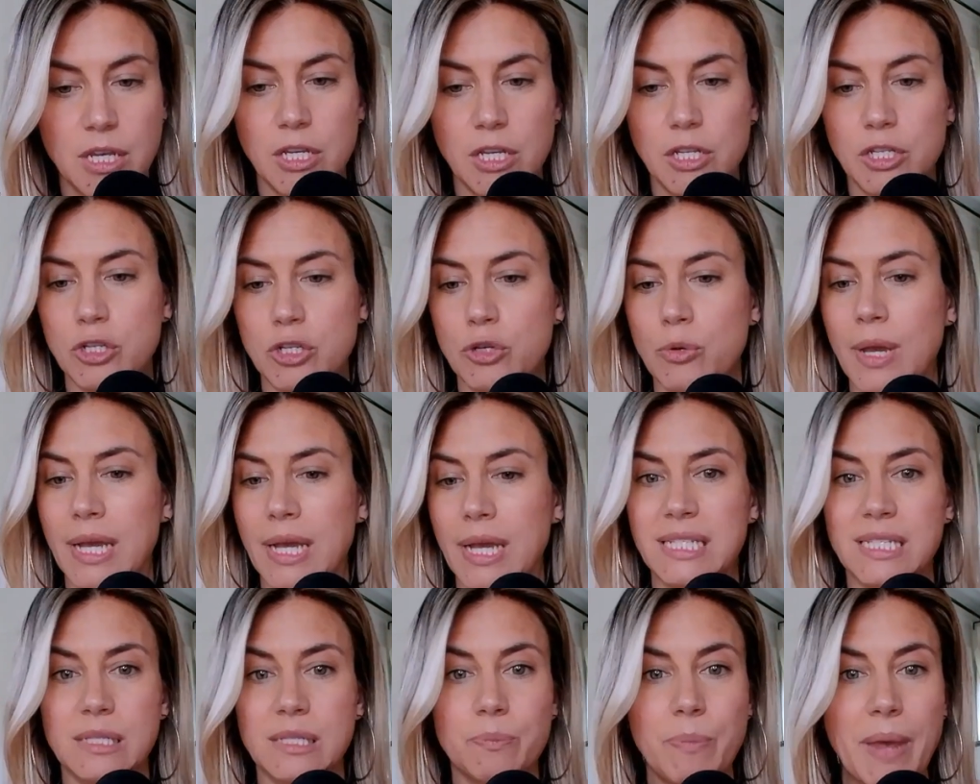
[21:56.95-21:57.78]
to
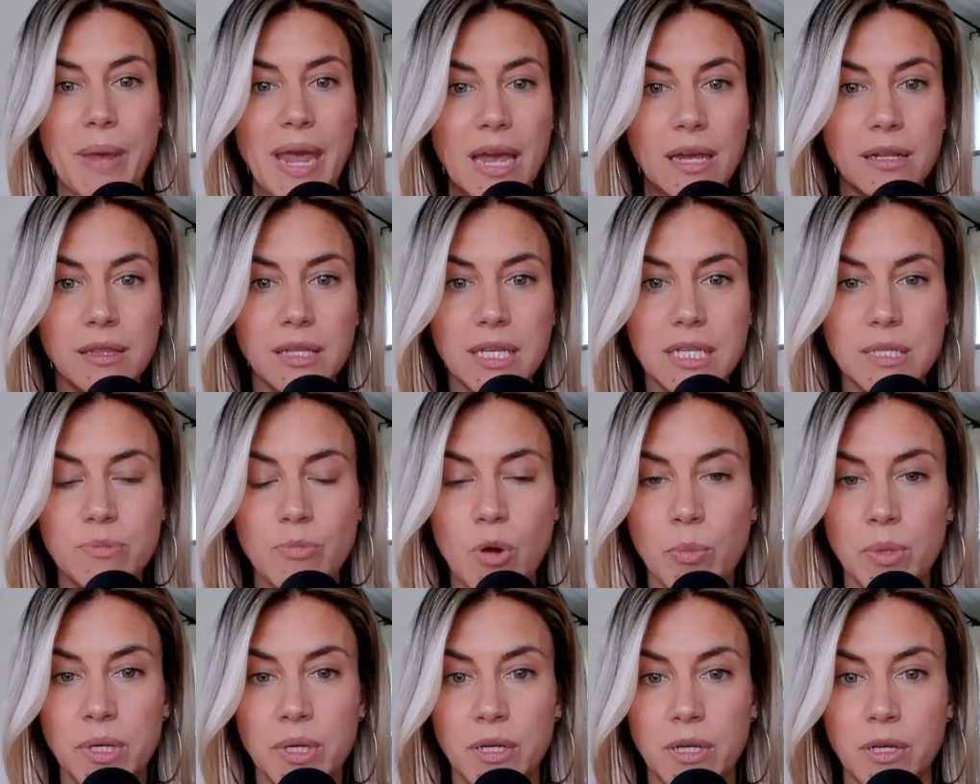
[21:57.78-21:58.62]
expand this
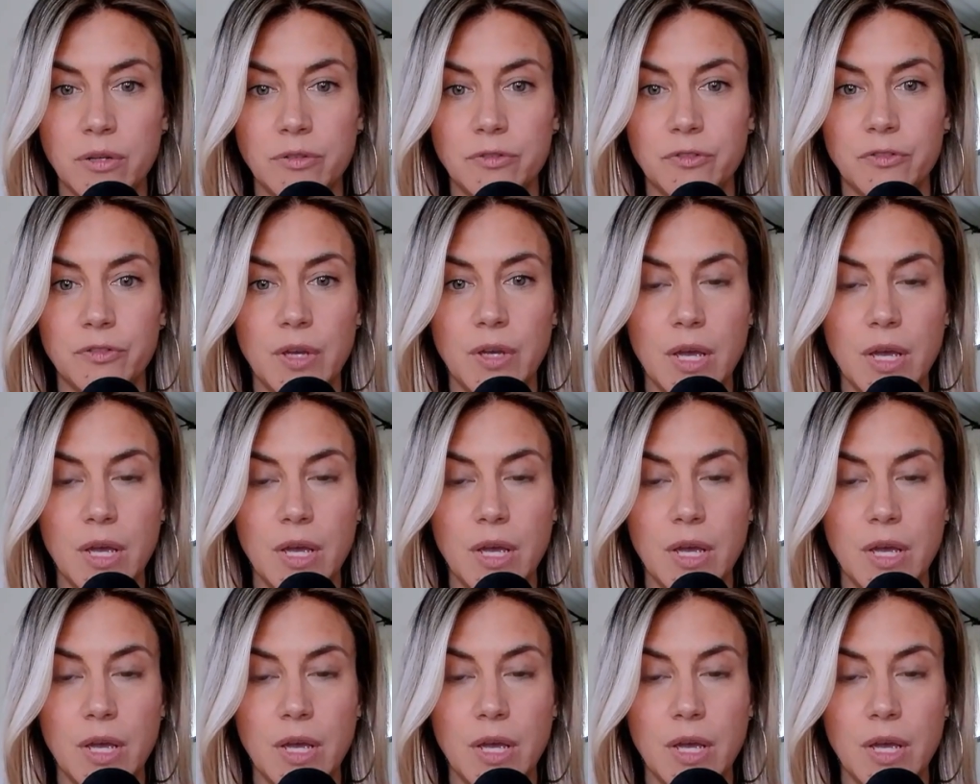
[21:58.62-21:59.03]
moment of